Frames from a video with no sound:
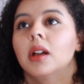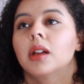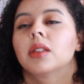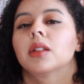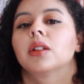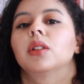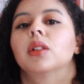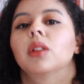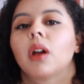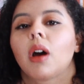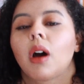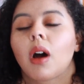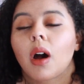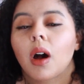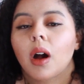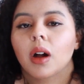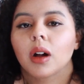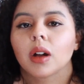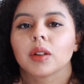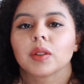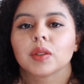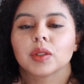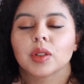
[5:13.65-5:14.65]
the law
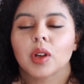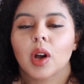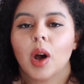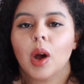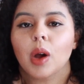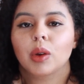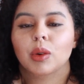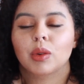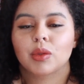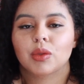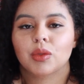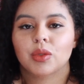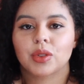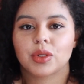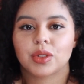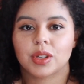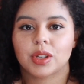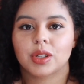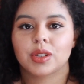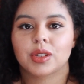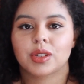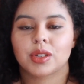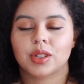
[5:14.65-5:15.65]
of
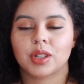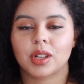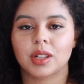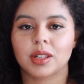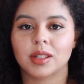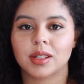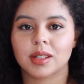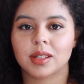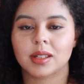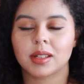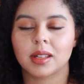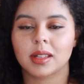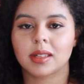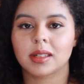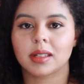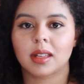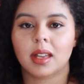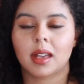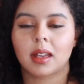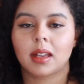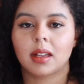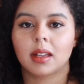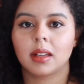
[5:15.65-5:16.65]
non-resistance. It's
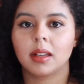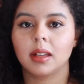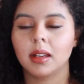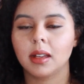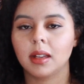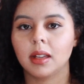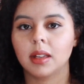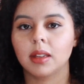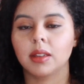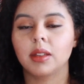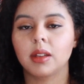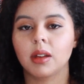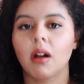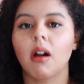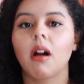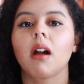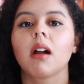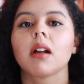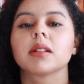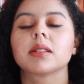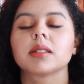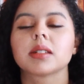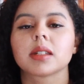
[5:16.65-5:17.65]
like the
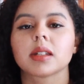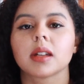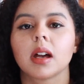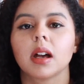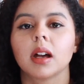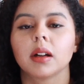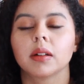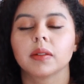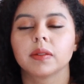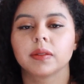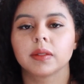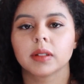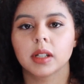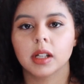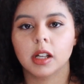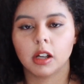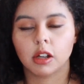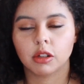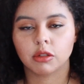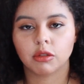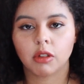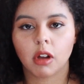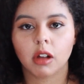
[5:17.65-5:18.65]
art of
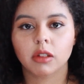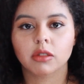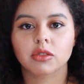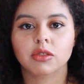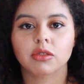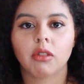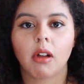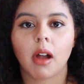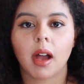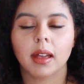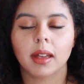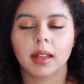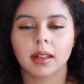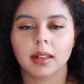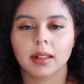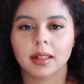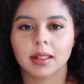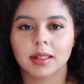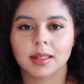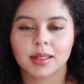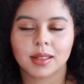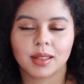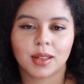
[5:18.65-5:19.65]
not trying.
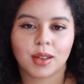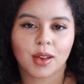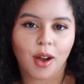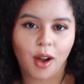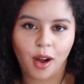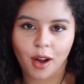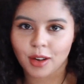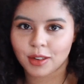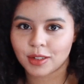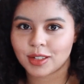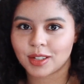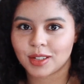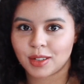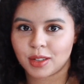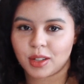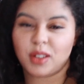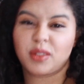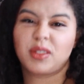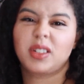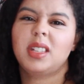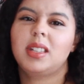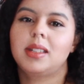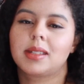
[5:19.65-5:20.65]
It's the art
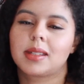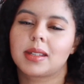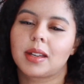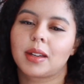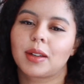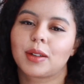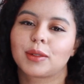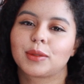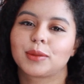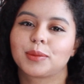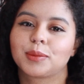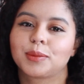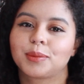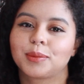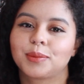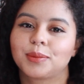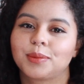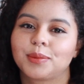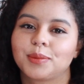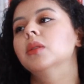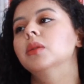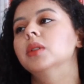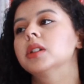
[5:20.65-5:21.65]
of easing,
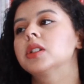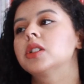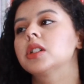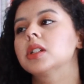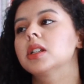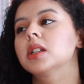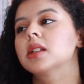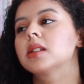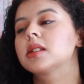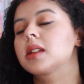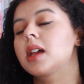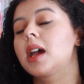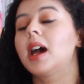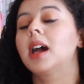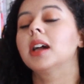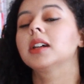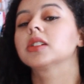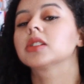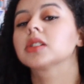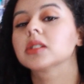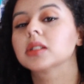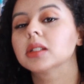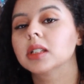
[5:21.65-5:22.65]
which is
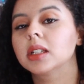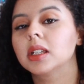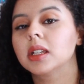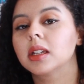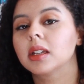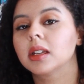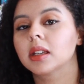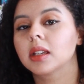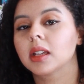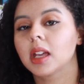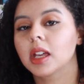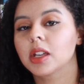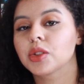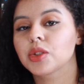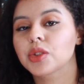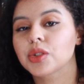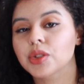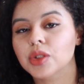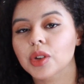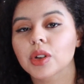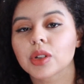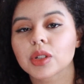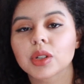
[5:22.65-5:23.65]
actually a
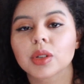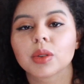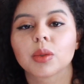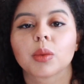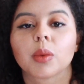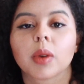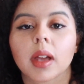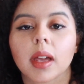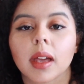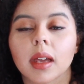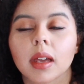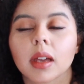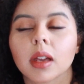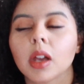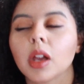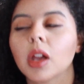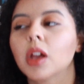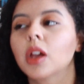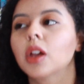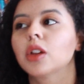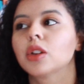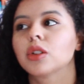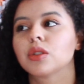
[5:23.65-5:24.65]
certain way
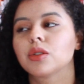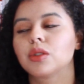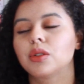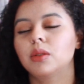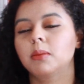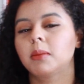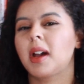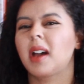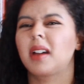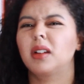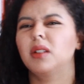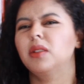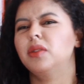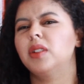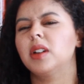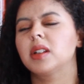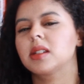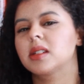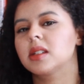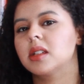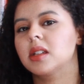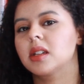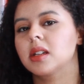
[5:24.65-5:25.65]
to
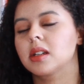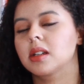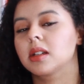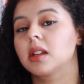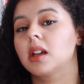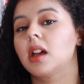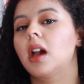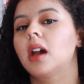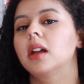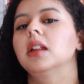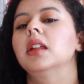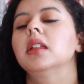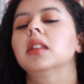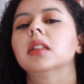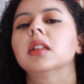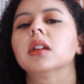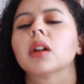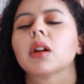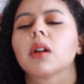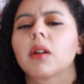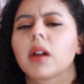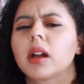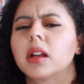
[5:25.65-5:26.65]
manifesting
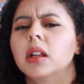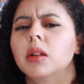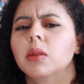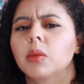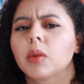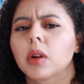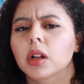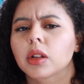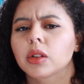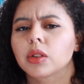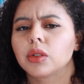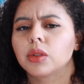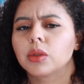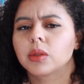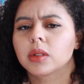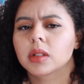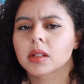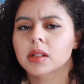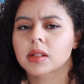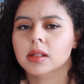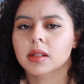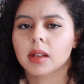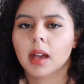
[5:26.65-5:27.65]
anything or anyone you
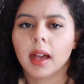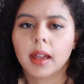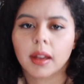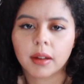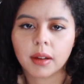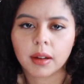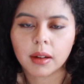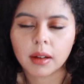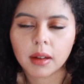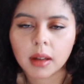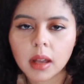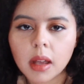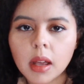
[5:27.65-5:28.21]
desire